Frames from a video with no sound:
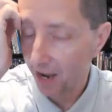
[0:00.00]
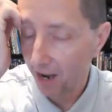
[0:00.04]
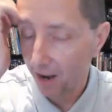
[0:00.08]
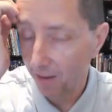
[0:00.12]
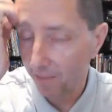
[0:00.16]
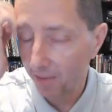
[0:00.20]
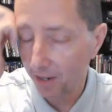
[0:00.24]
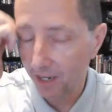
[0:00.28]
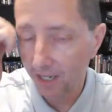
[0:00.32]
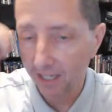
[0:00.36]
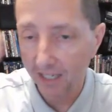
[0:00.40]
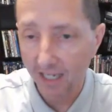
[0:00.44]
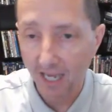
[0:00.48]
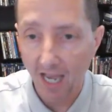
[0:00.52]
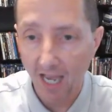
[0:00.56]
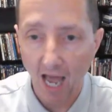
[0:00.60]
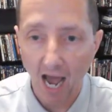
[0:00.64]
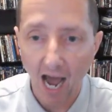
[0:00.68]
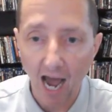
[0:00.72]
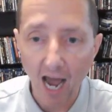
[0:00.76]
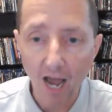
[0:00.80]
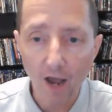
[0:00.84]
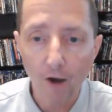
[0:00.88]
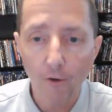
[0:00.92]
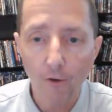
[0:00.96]
But
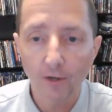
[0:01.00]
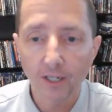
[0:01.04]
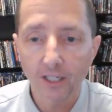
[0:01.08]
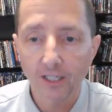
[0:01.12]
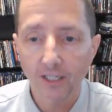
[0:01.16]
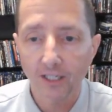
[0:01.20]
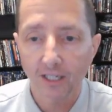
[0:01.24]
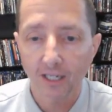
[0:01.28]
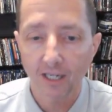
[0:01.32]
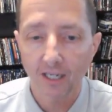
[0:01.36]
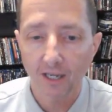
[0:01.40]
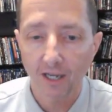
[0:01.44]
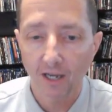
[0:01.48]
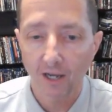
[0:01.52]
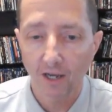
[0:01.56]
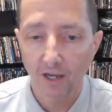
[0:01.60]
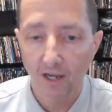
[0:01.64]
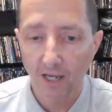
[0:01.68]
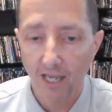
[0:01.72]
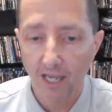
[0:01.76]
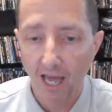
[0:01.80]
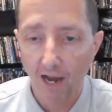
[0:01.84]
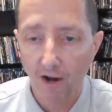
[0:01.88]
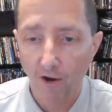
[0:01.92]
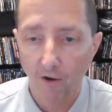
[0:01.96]
I always
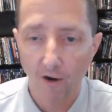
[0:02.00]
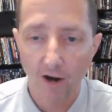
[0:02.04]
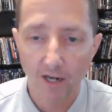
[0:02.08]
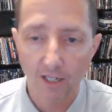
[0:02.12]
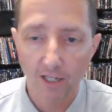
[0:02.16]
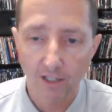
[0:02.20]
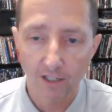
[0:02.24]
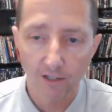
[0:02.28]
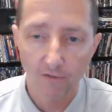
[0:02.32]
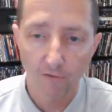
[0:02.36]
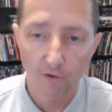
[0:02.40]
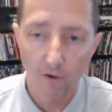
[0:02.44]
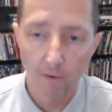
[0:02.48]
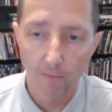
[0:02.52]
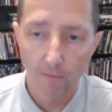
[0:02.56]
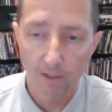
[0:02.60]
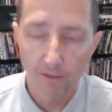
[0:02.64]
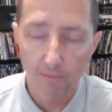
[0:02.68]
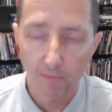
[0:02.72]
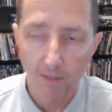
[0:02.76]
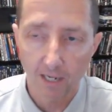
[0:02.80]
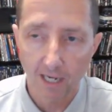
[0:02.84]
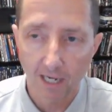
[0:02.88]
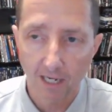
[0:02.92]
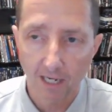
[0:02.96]
categorize this film as
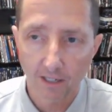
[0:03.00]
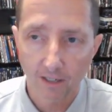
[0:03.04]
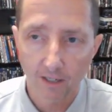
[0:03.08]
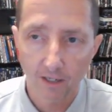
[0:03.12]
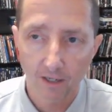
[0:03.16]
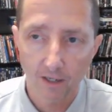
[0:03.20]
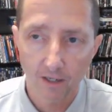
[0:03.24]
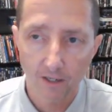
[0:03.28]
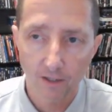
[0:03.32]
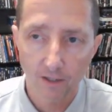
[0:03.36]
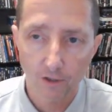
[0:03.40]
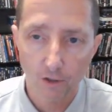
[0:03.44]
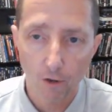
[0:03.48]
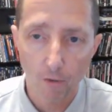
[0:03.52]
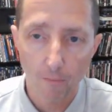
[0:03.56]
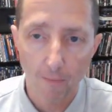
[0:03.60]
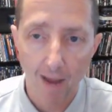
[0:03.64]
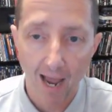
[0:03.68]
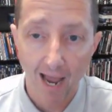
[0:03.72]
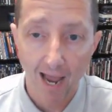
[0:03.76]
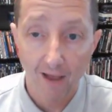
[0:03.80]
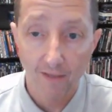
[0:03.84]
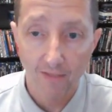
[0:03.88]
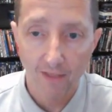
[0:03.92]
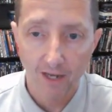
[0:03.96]
being so
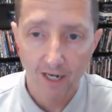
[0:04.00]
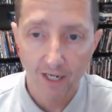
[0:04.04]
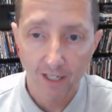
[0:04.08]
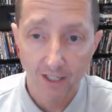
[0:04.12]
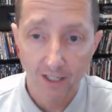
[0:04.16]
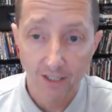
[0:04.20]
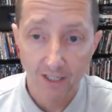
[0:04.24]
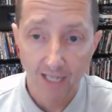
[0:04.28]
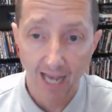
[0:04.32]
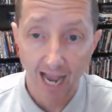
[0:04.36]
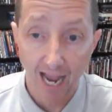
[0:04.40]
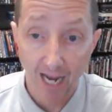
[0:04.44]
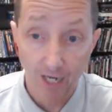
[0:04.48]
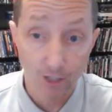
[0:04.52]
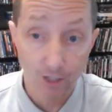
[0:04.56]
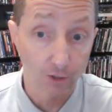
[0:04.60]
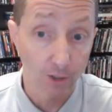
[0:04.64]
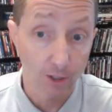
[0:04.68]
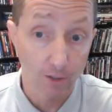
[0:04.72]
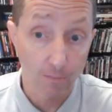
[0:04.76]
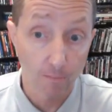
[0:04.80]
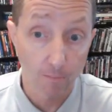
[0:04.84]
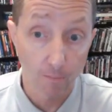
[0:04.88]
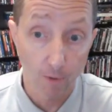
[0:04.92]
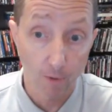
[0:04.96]
bad that it's
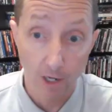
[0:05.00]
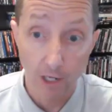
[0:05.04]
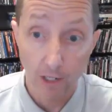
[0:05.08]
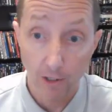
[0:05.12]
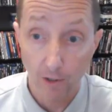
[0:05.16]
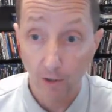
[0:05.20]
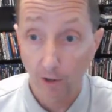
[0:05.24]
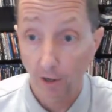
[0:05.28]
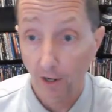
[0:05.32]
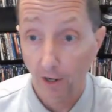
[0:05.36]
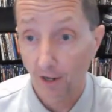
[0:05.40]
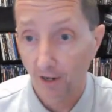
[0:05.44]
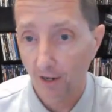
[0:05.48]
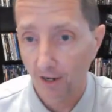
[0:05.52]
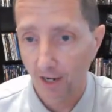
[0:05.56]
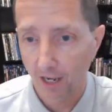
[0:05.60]
actually pretty good